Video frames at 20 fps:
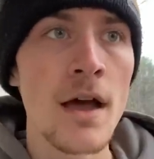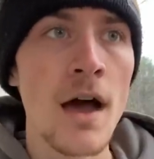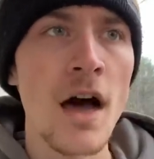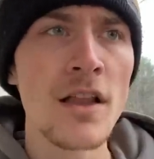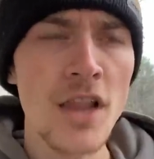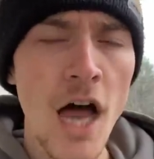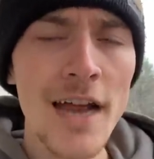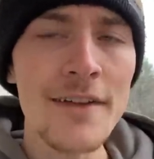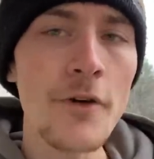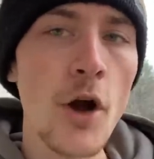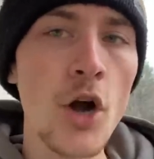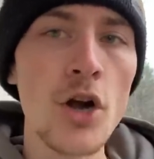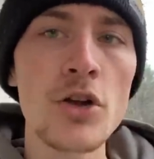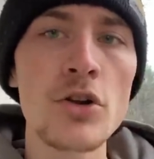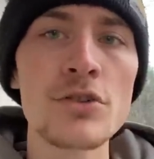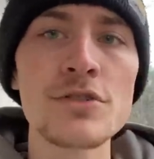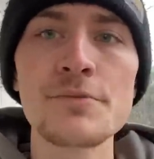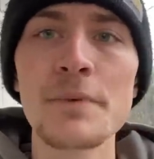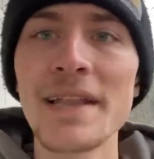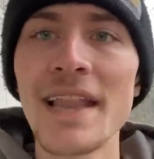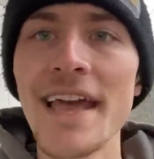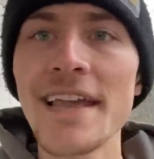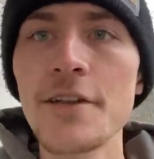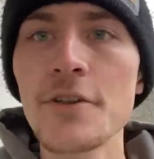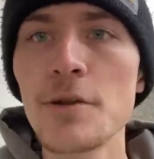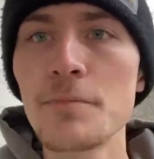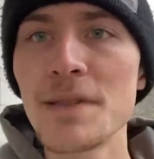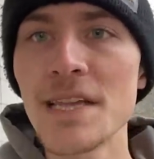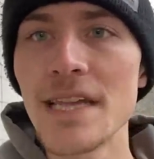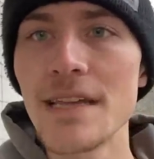A lot of articles would like
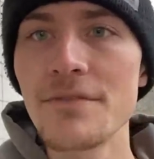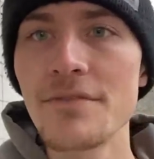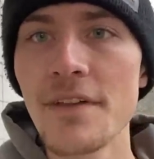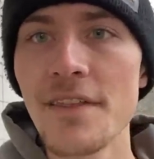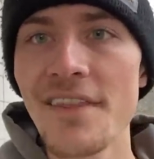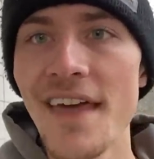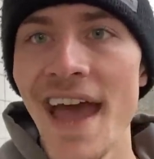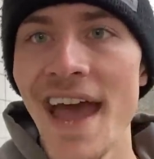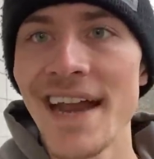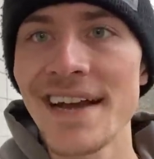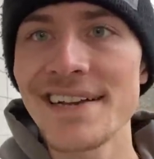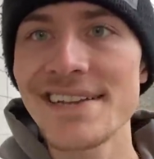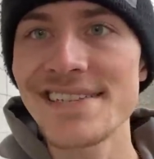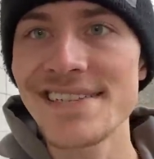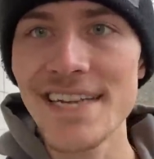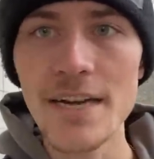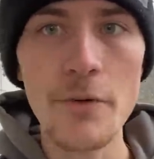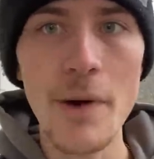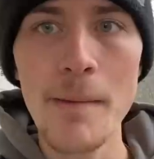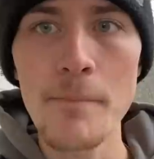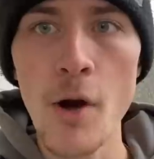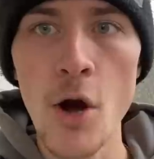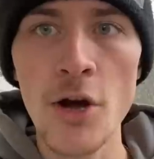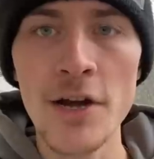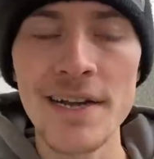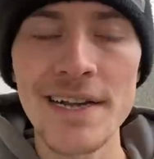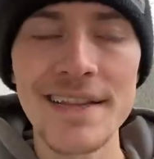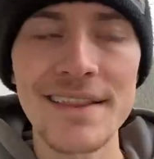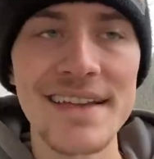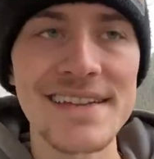you to believe that cigarette
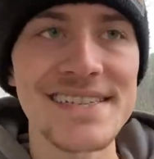marketing,